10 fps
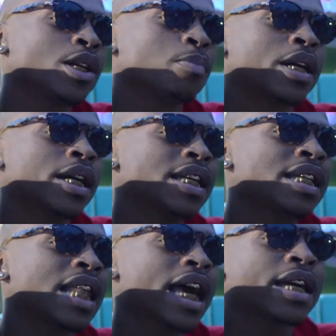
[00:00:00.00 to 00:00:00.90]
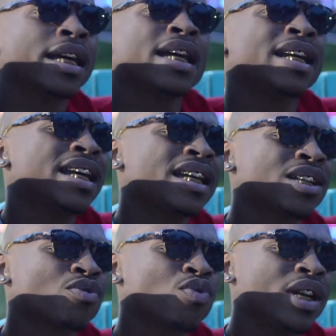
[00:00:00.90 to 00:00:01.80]
to me because it's like
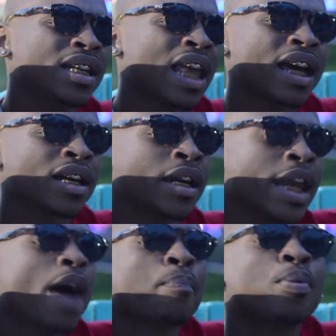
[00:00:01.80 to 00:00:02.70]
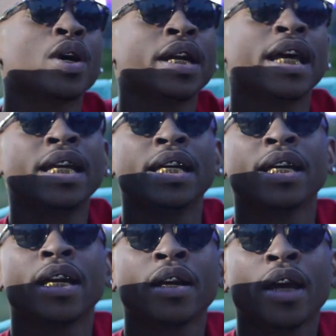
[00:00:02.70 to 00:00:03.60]
niggas really like not putting any
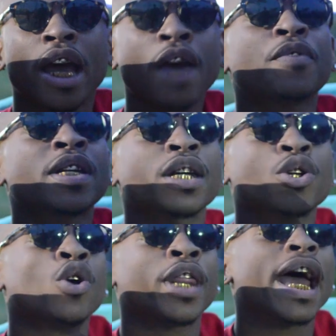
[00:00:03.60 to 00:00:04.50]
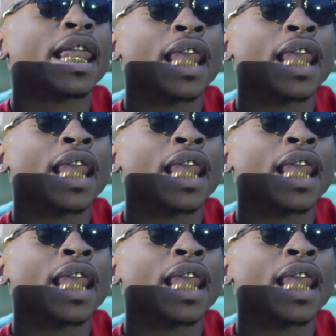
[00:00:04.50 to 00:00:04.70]
emphasis on that.